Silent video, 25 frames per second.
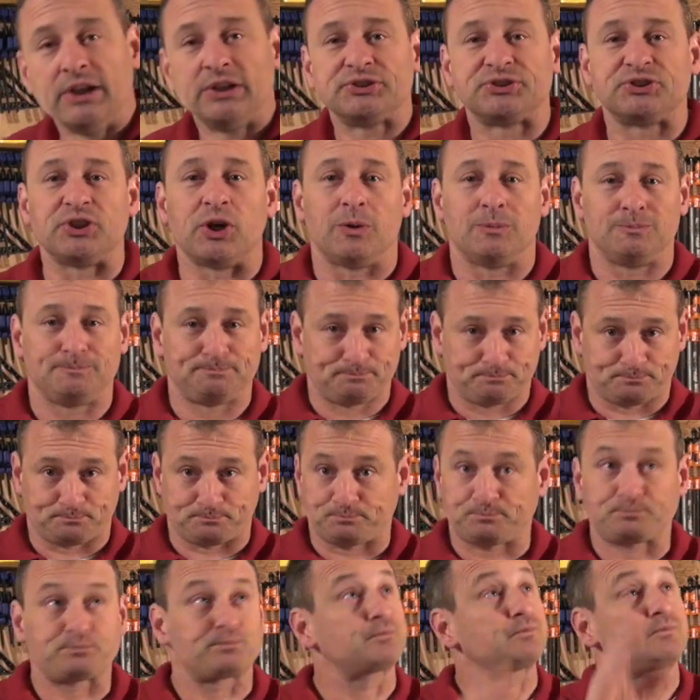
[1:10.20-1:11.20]
So
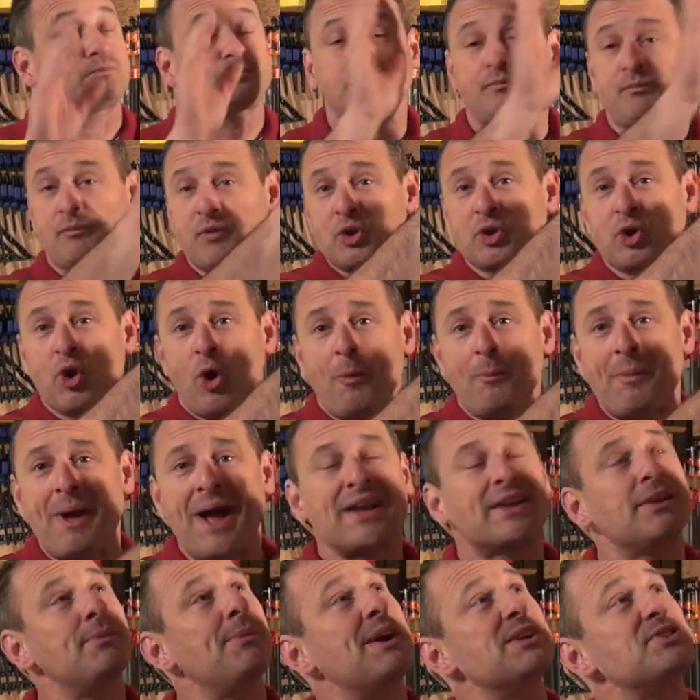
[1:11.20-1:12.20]
going
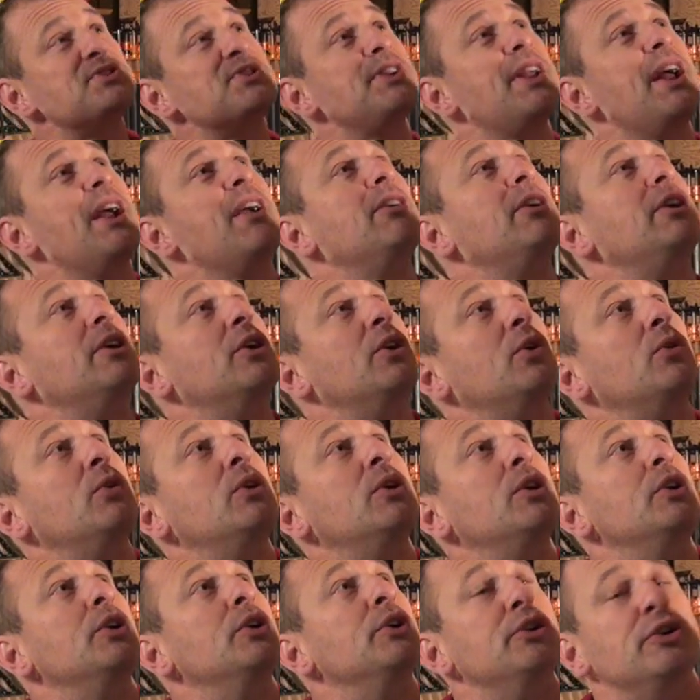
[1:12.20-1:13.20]
back to my scenario,
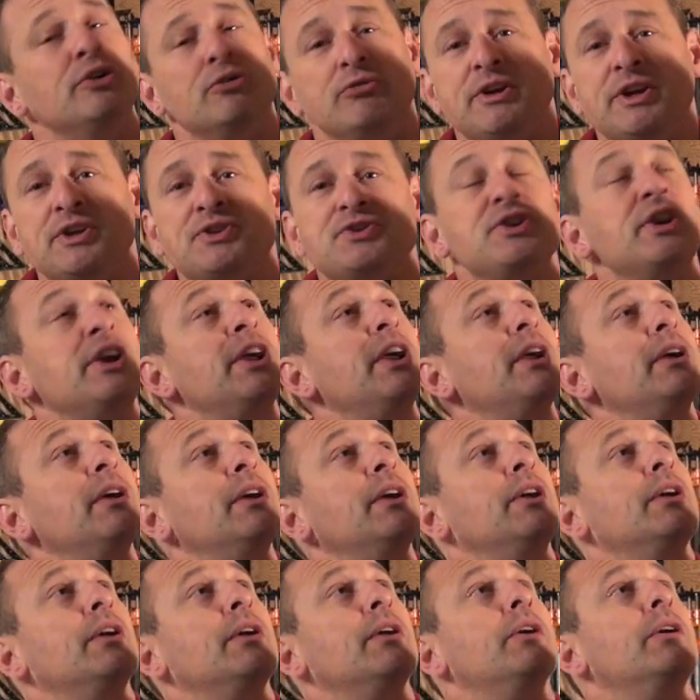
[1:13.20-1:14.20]
you're reaching,
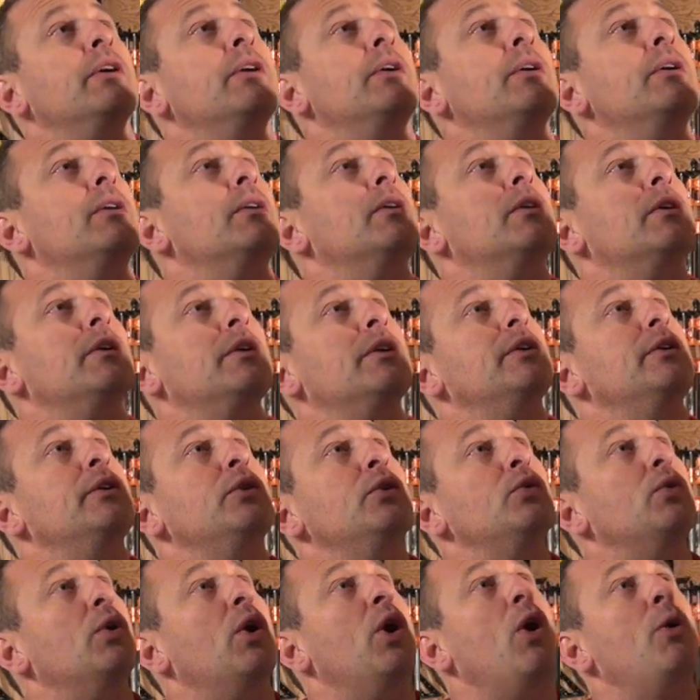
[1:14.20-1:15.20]

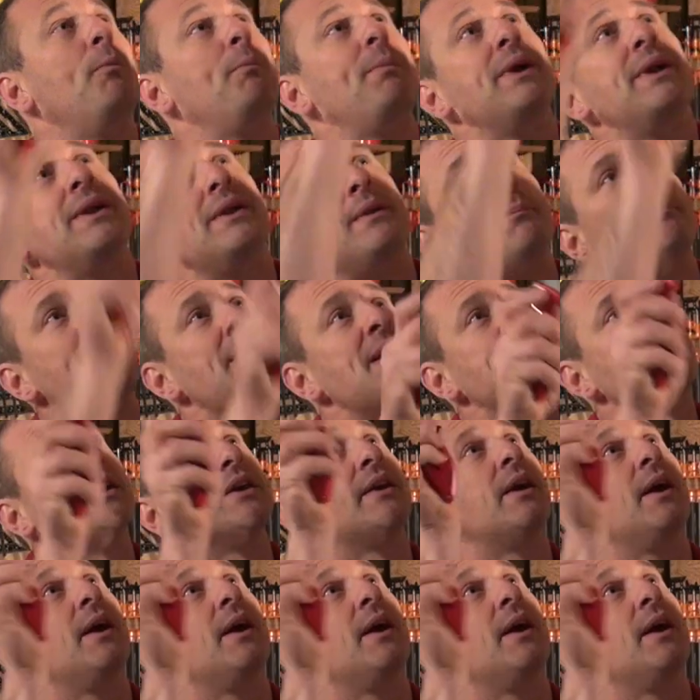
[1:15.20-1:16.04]
you open, make your